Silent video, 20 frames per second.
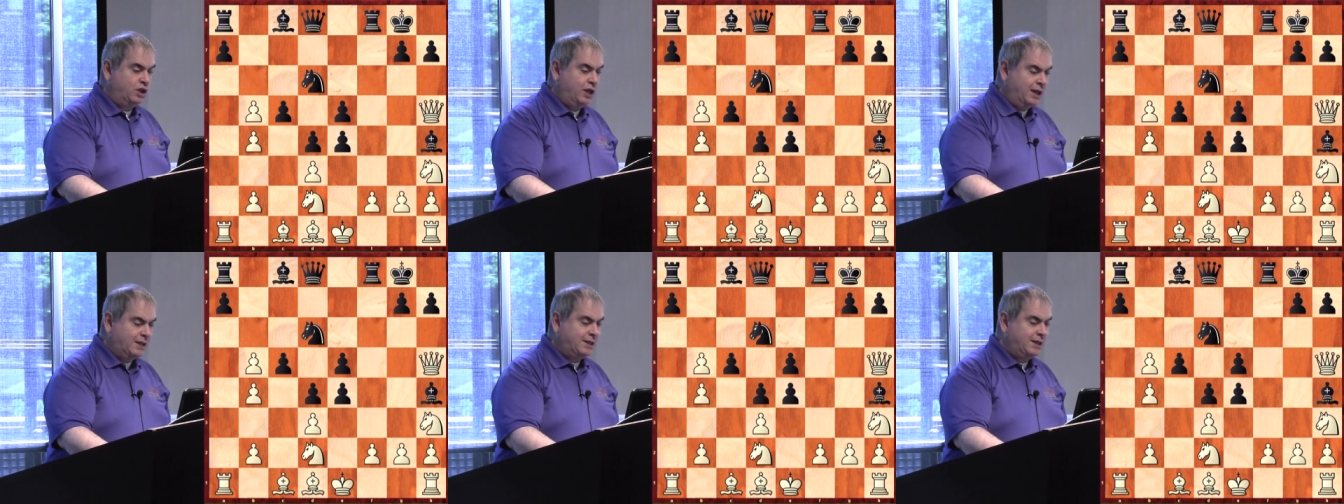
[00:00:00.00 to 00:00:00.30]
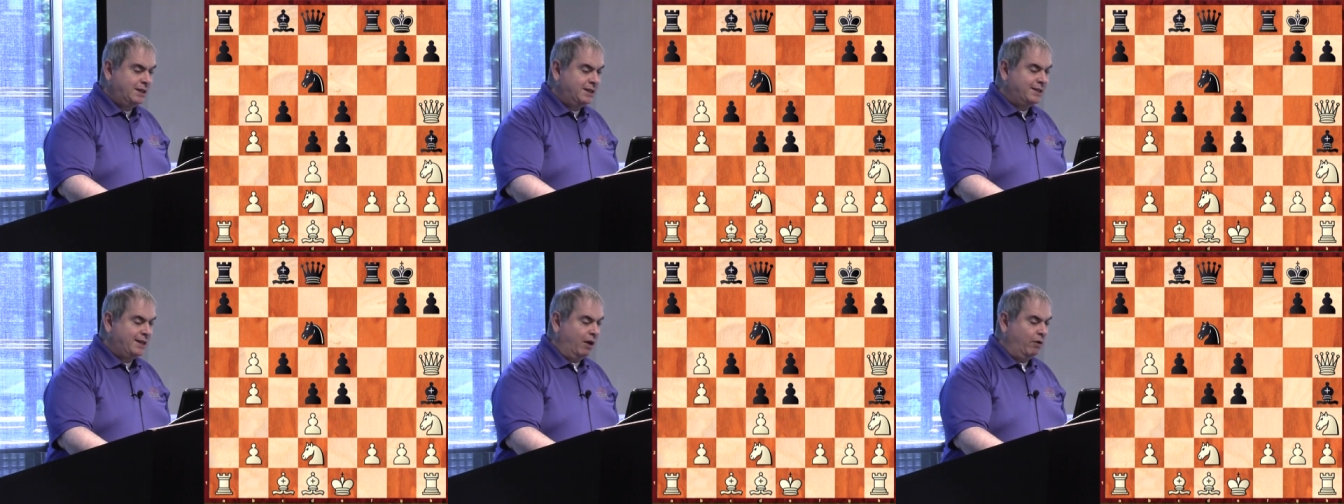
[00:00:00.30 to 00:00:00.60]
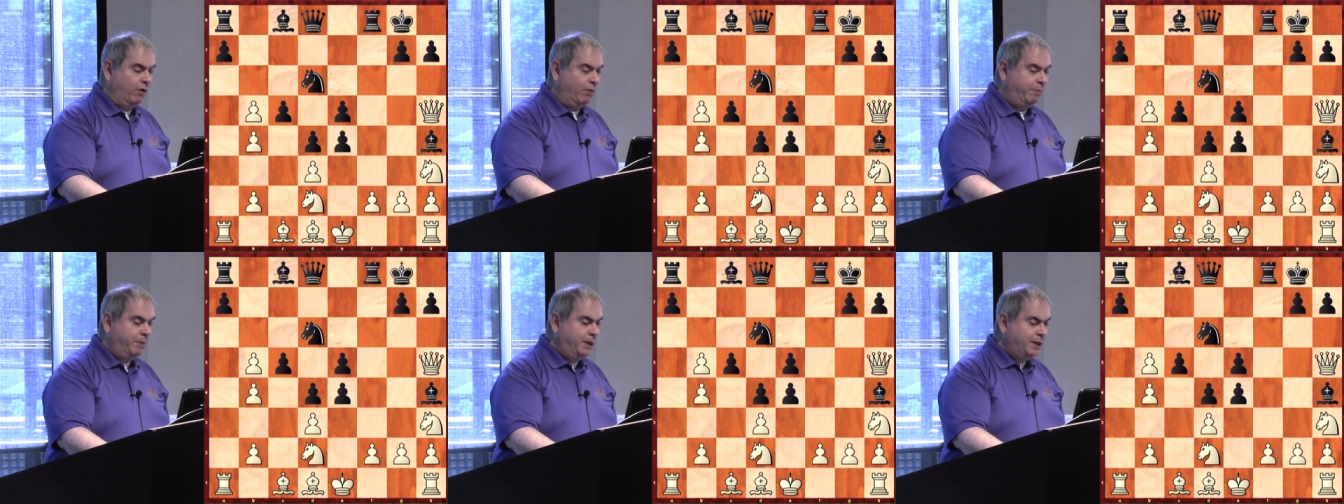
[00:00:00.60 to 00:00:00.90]
Yes, he's
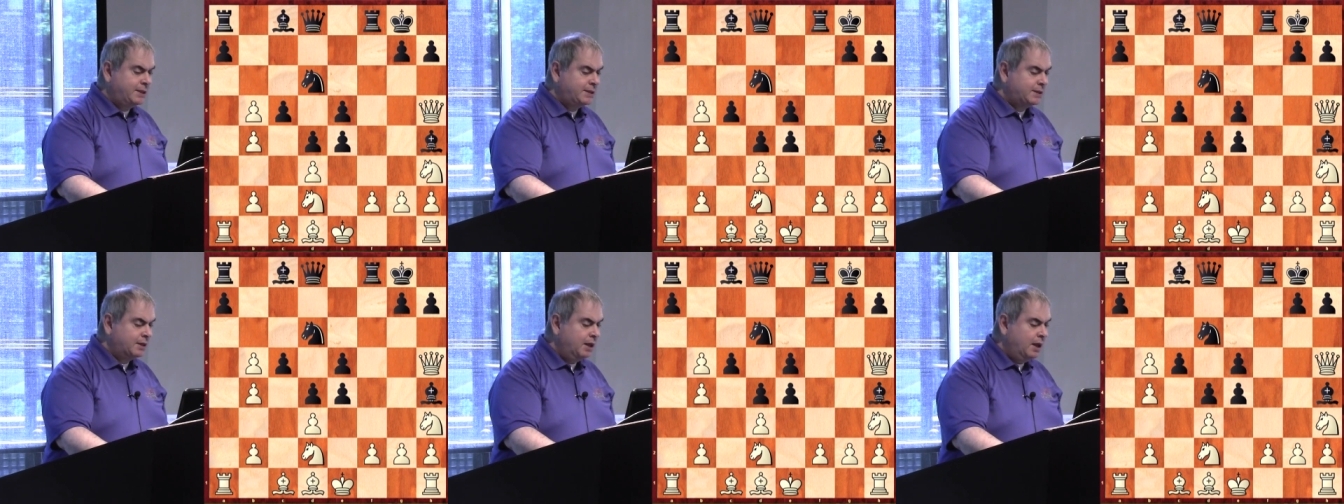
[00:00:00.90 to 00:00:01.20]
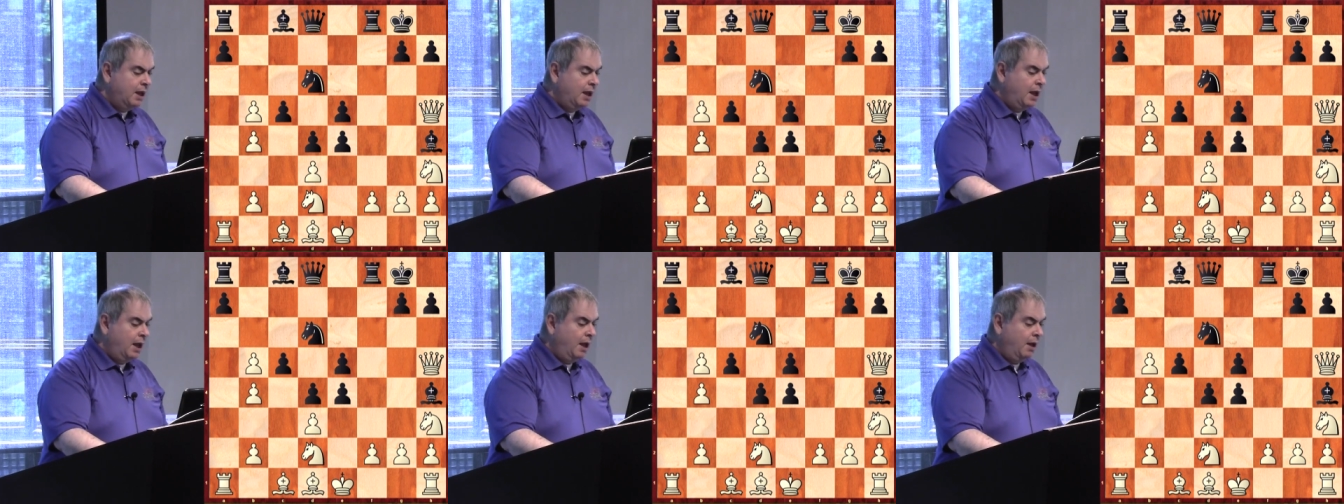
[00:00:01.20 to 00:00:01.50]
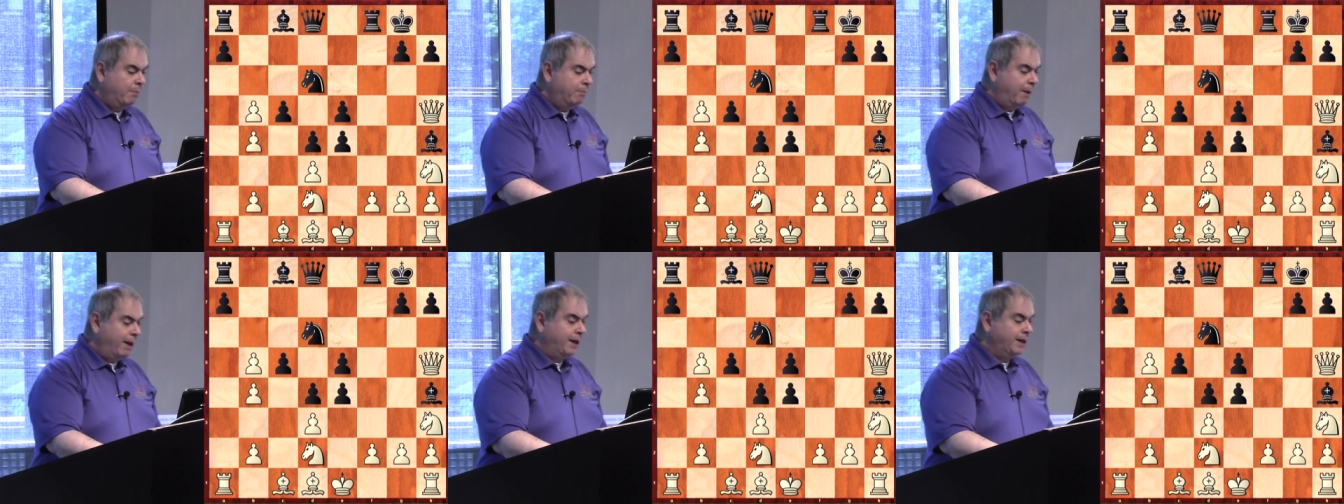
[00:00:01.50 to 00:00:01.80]
down a piece,
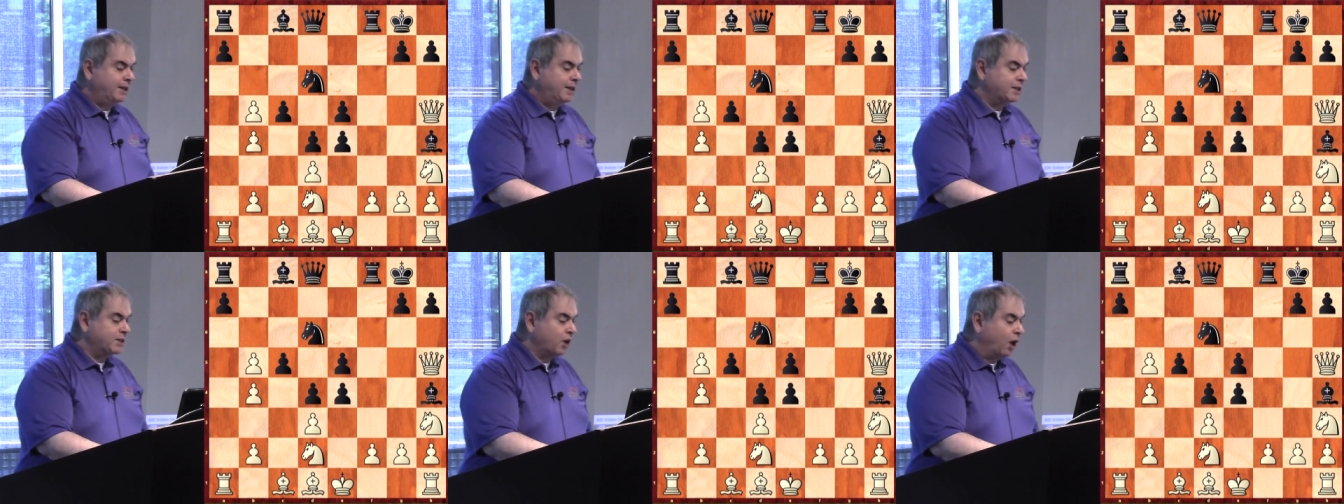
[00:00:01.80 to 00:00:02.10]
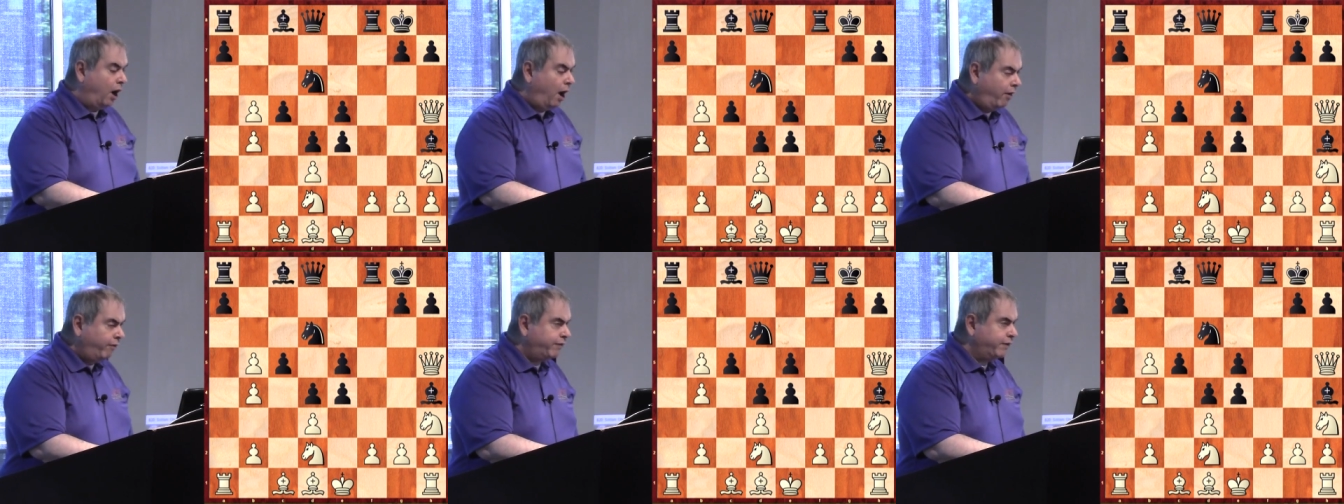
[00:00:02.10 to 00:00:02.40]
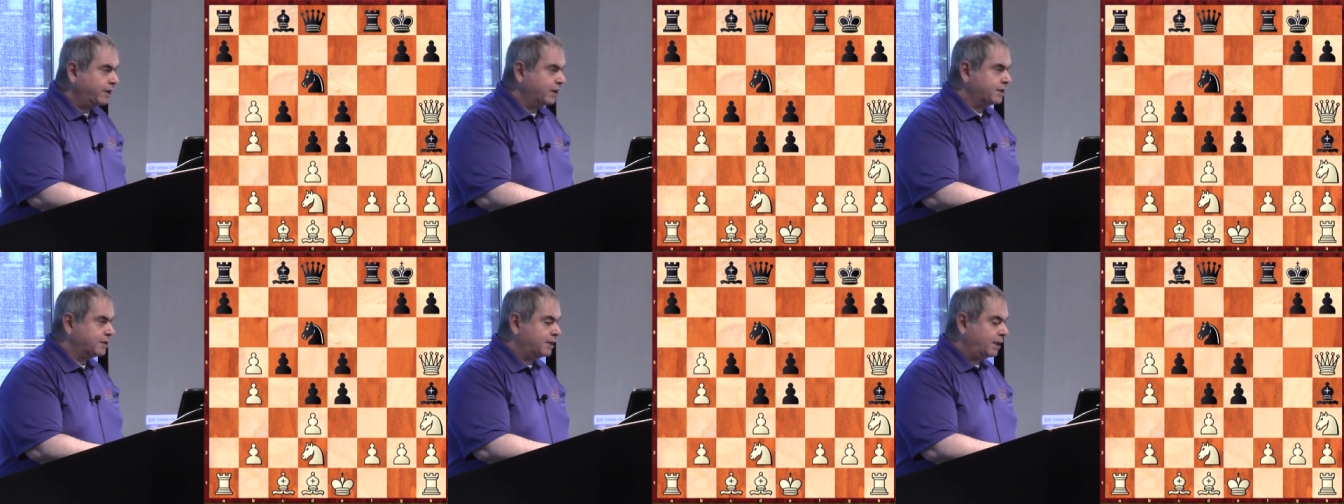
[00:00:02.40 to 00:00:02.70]
but it is
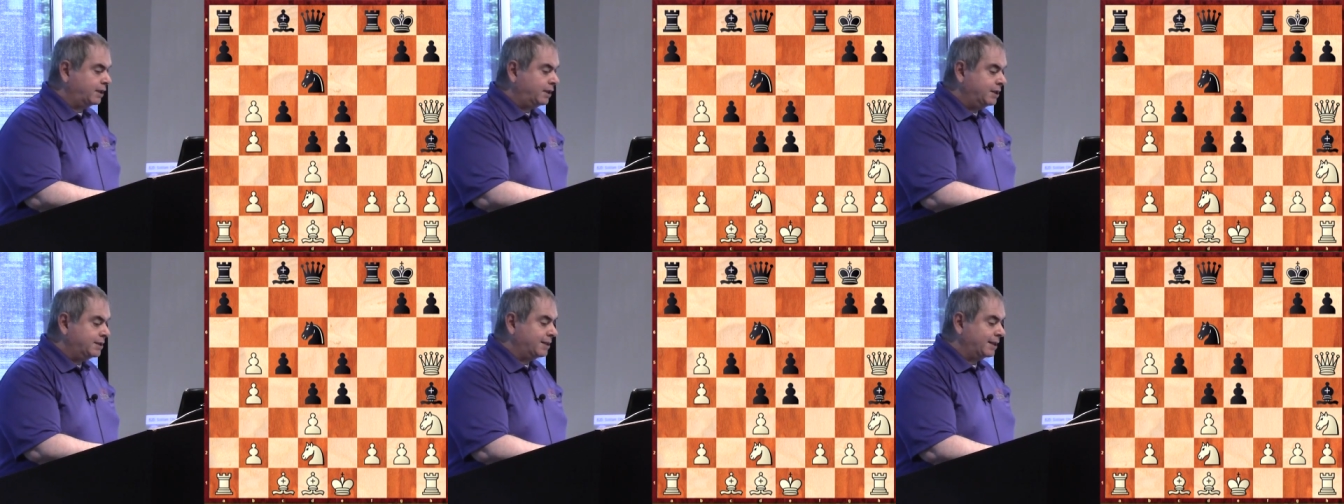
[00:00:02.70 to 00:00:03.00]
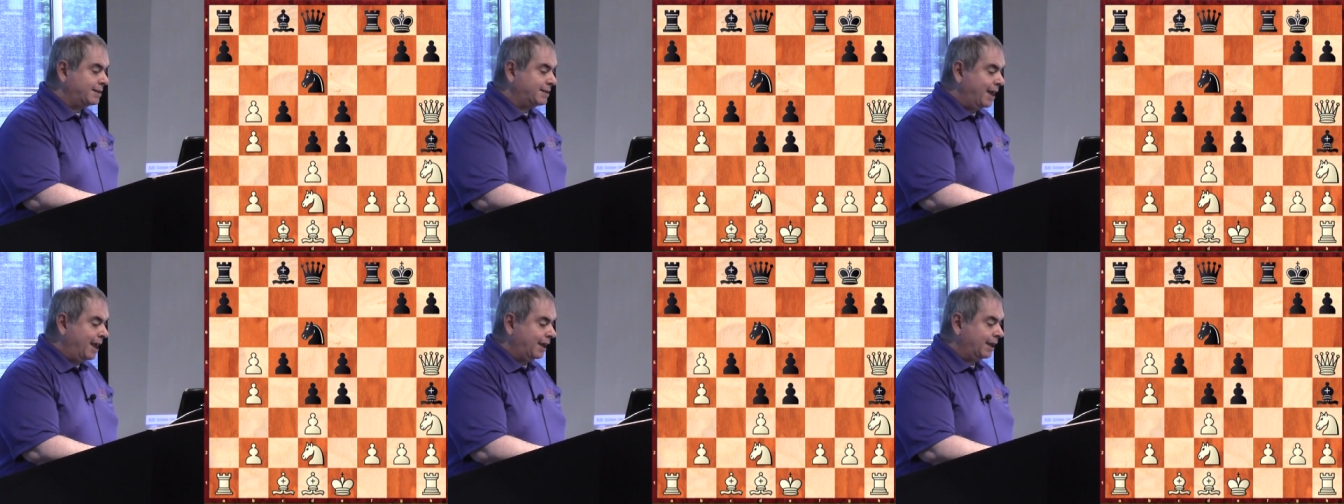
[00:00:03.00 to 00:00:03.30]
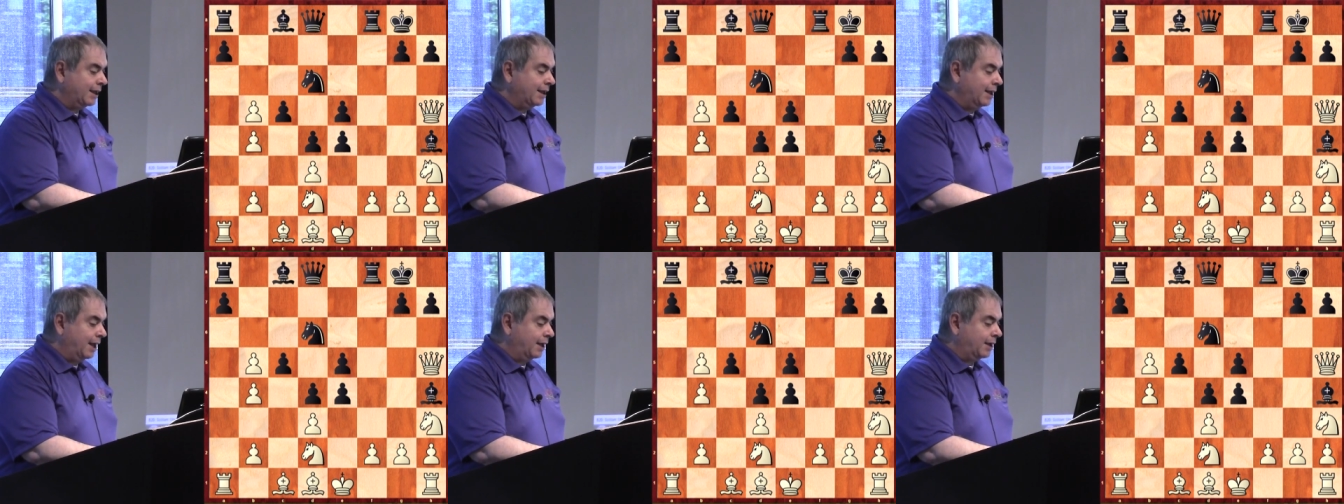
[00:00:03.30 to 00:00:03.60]
obvious that he's
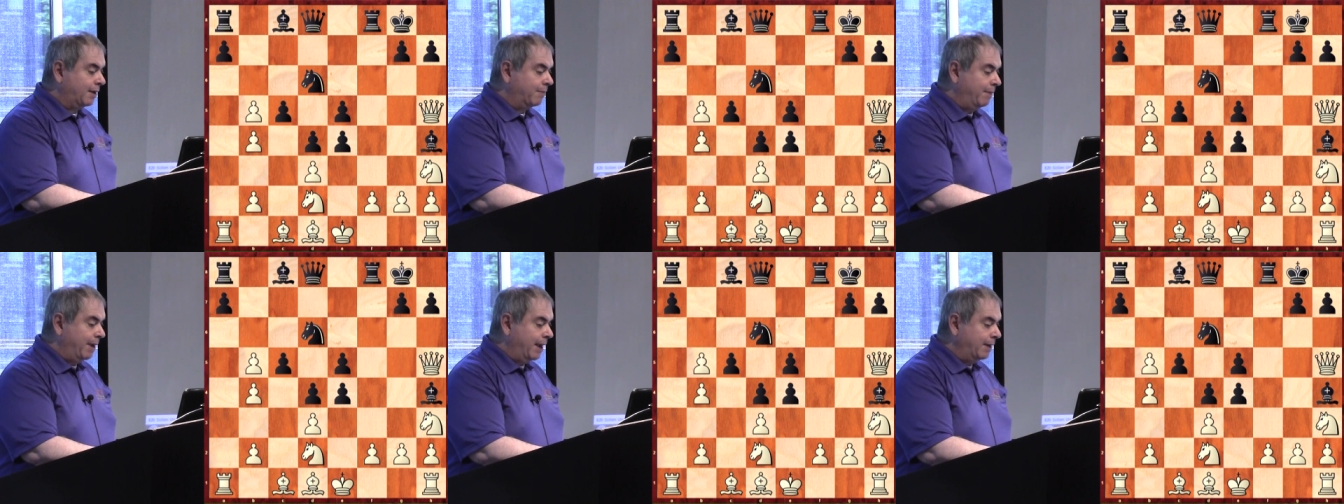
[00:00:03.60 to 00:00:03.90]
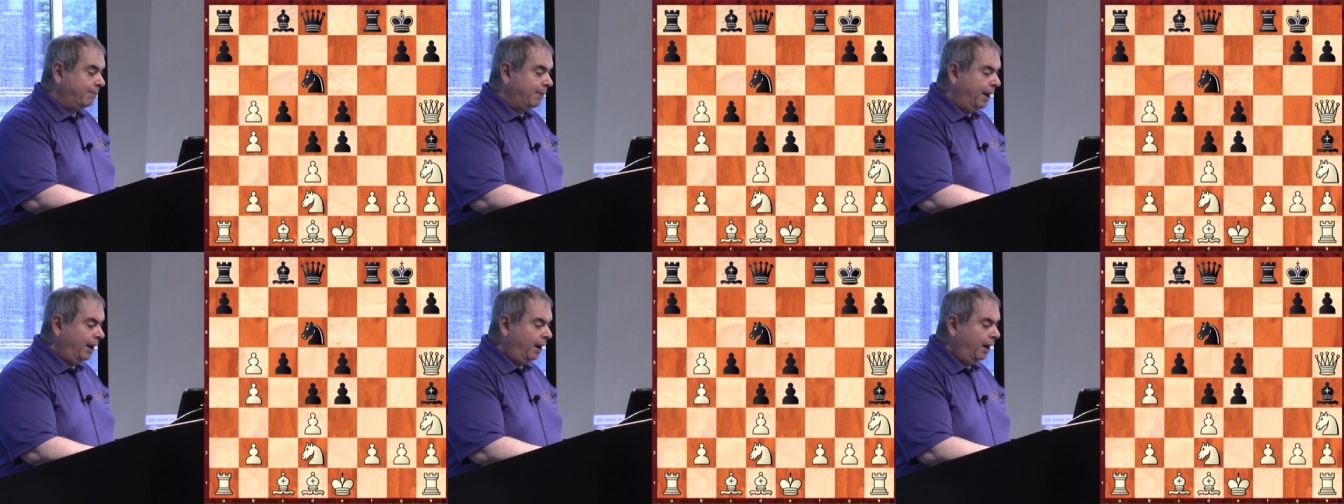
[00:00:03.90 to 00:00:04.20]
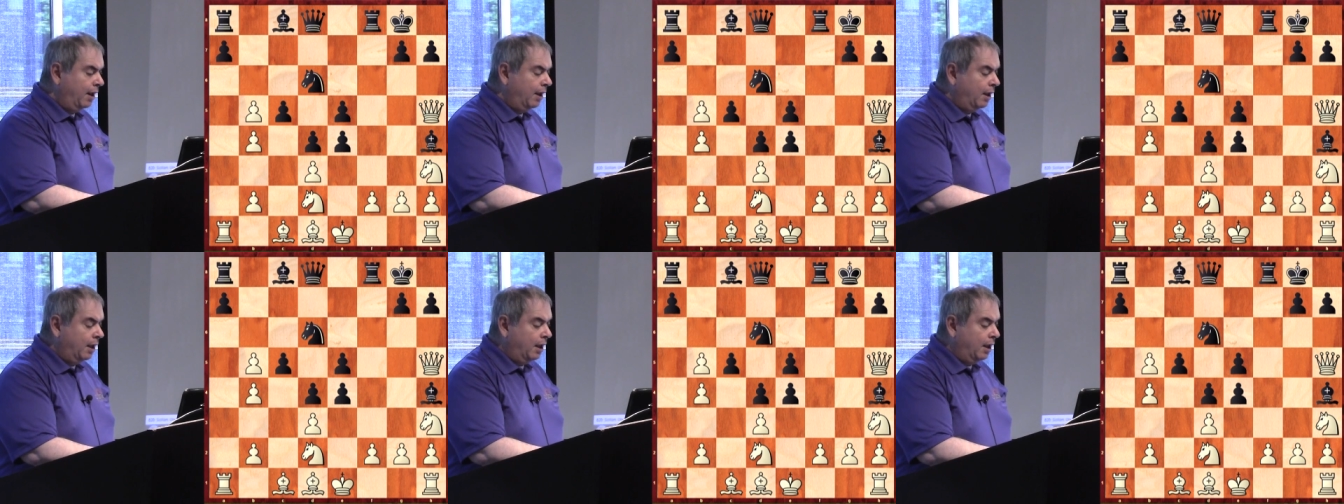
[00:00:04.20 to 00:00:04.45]
attacking like a madman.